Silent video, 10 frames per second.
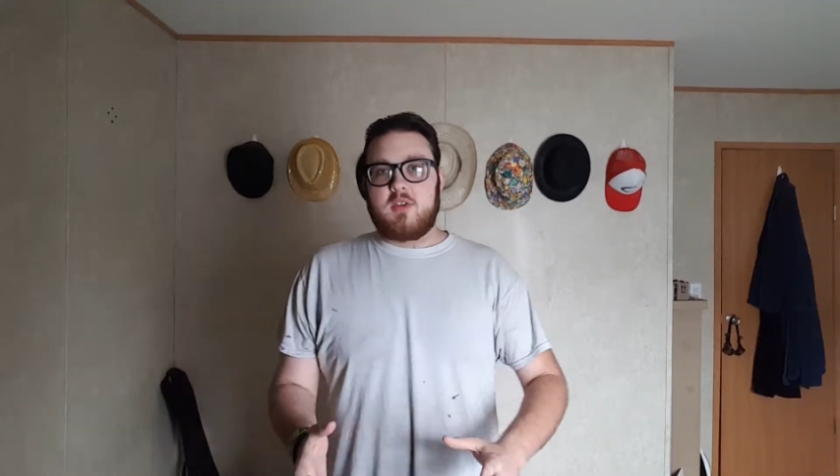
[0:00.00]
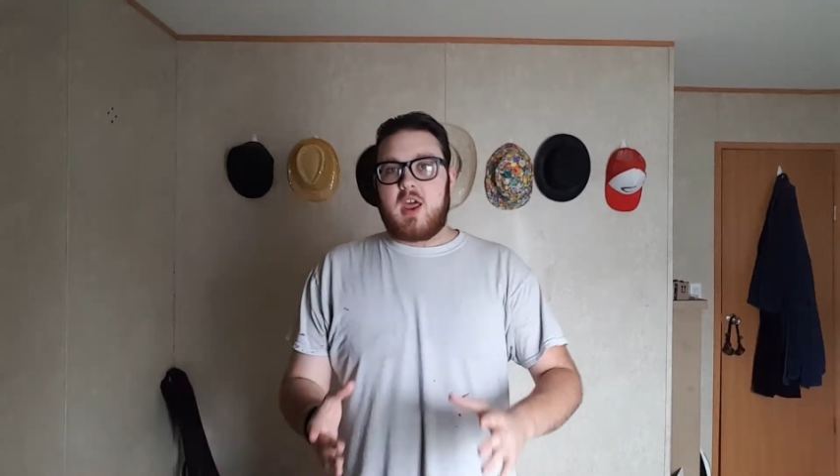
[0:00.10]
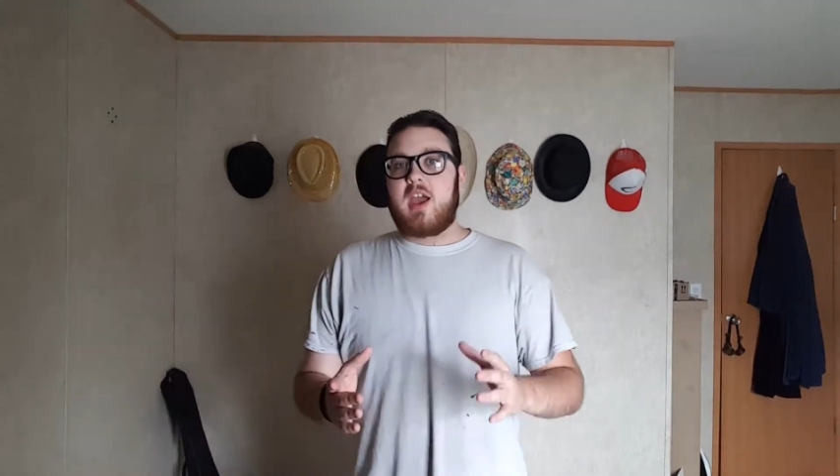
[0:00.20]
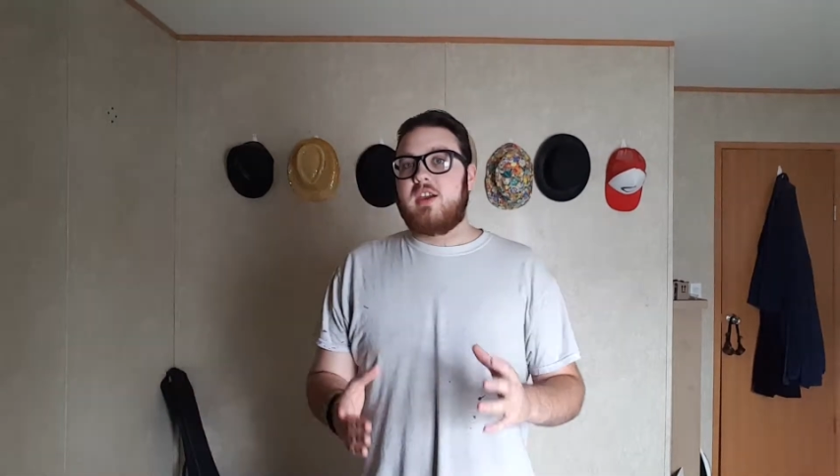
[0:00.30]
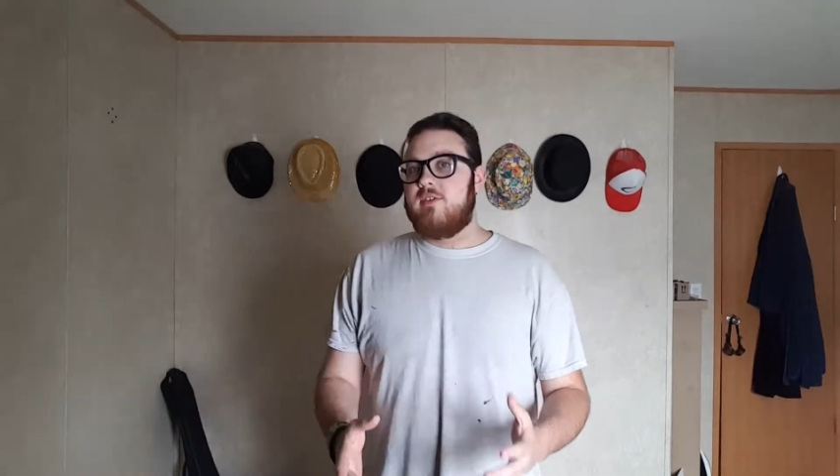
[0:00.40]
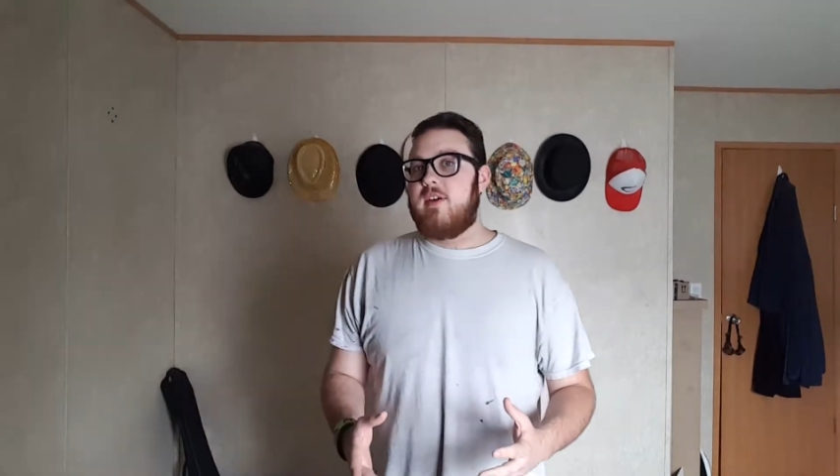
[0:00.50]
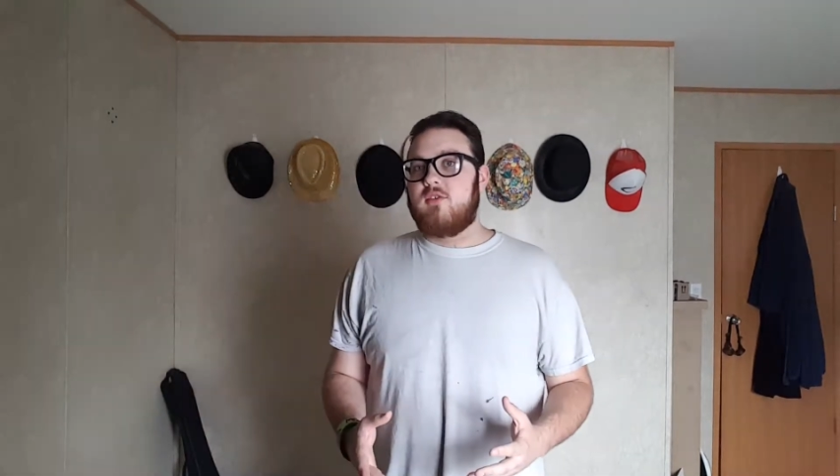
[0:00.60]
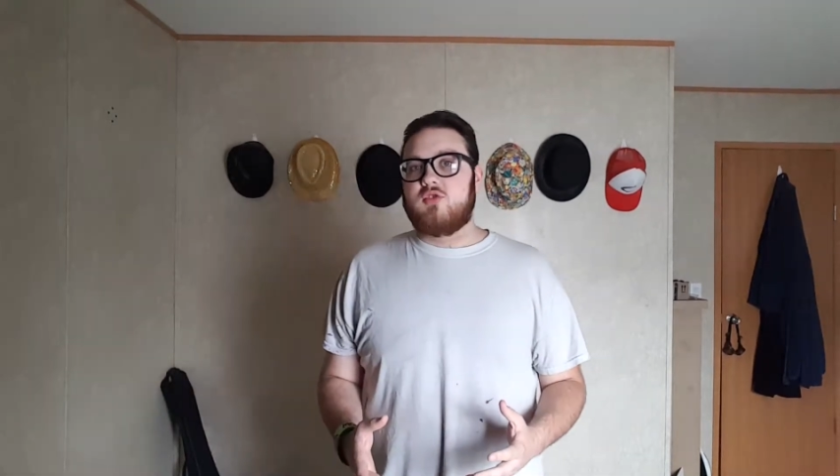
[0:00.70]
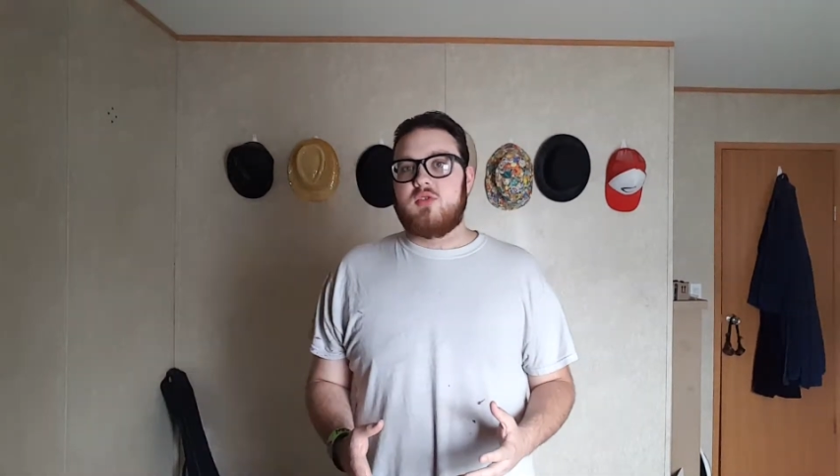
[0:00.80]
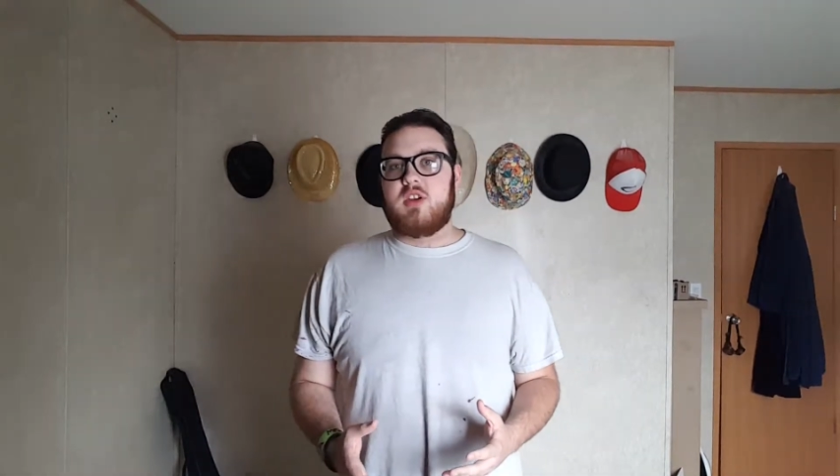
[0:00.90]
than I could have
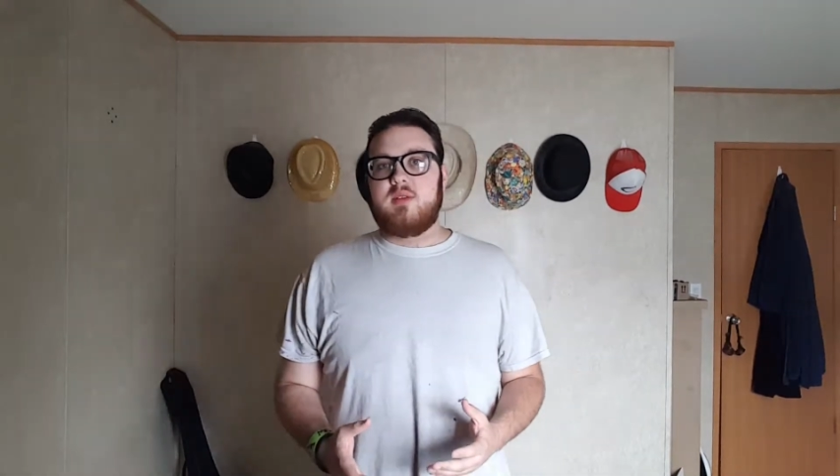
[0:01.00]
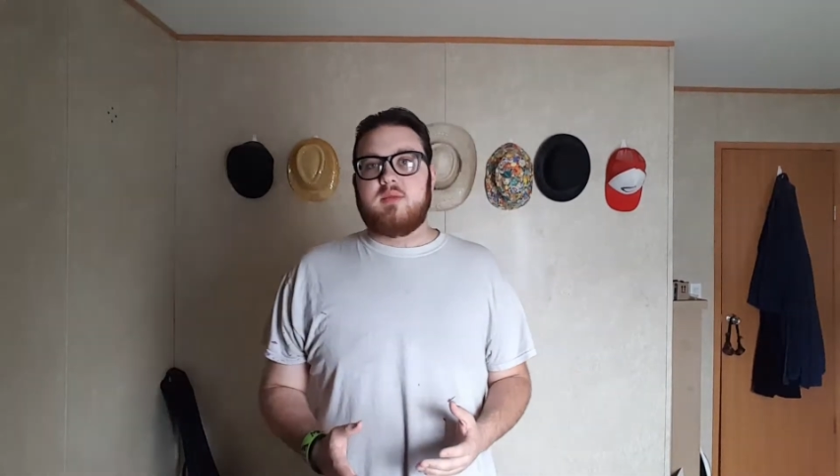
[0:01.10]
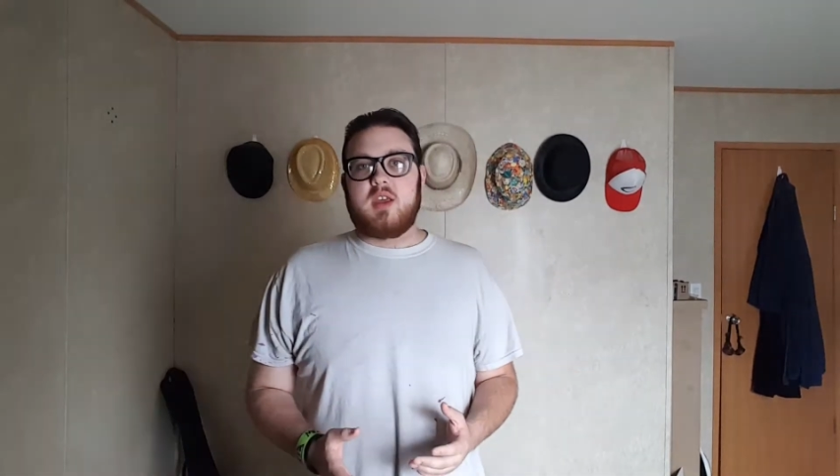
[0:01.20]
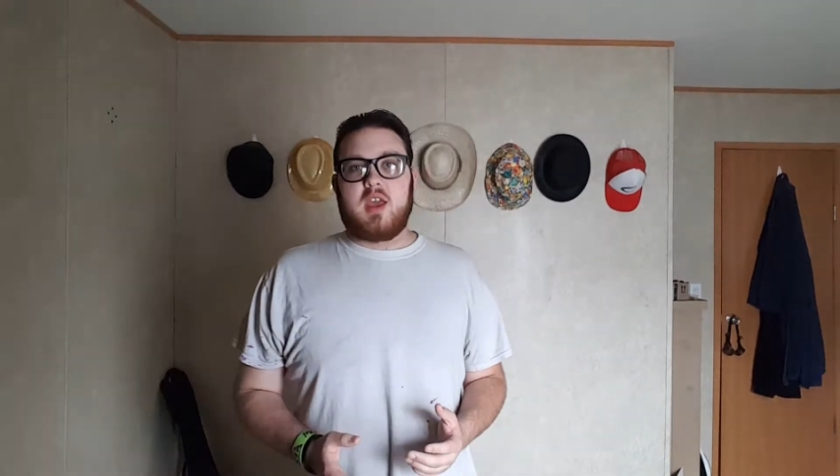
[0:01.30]
ever dreamed,